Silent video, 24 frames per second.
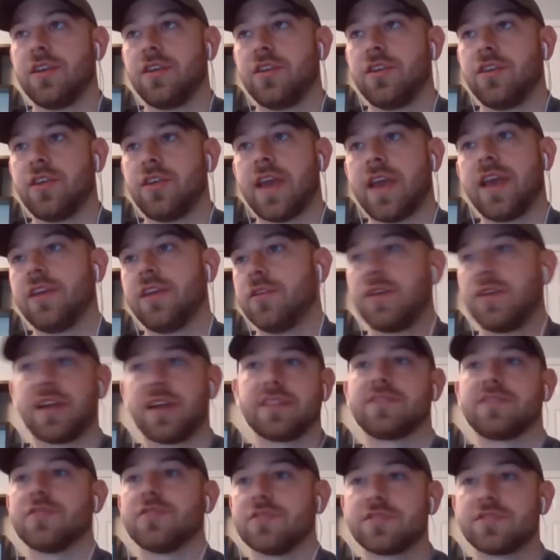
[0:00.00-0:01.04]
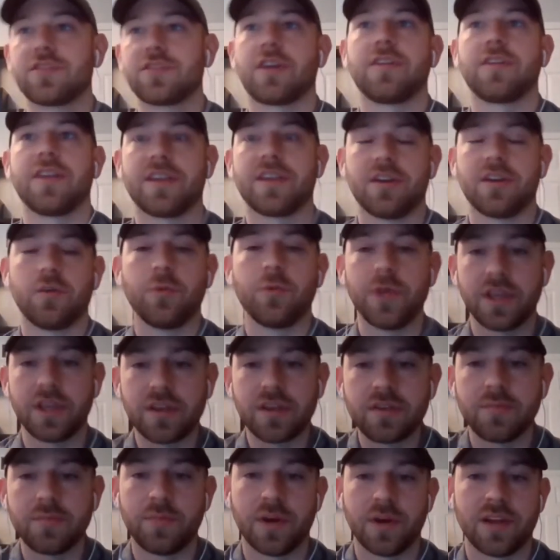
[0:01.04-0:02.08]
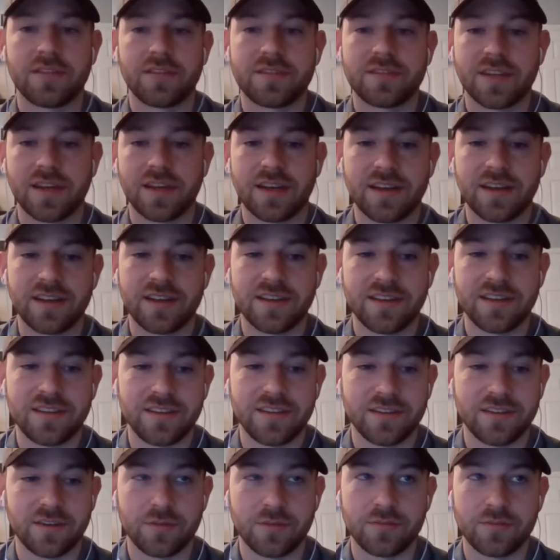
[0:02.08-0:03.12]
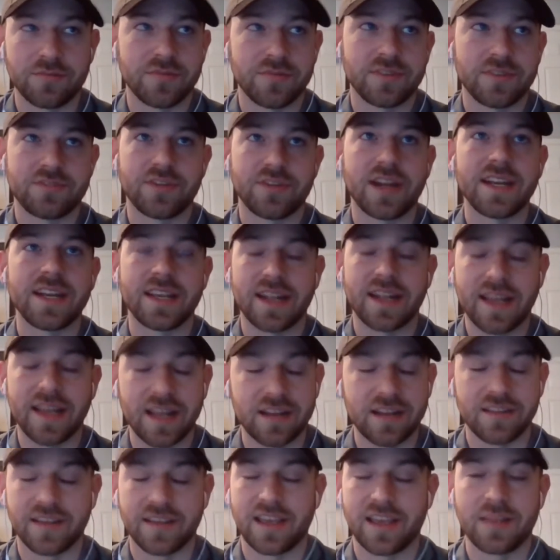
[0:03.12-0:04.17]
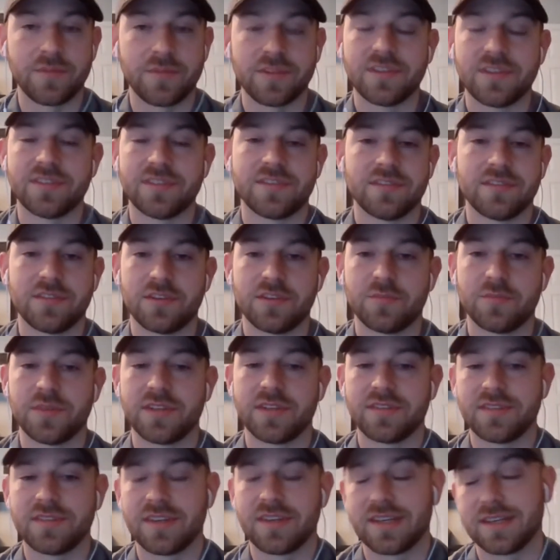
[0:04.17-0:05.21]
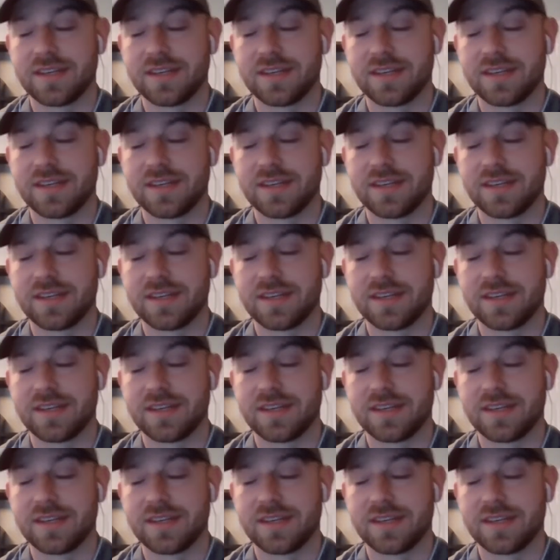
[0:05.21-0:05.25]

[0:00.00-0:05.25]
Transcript: hey, you got to still start like in a week, but trying to get ahead of the game at least a little bit.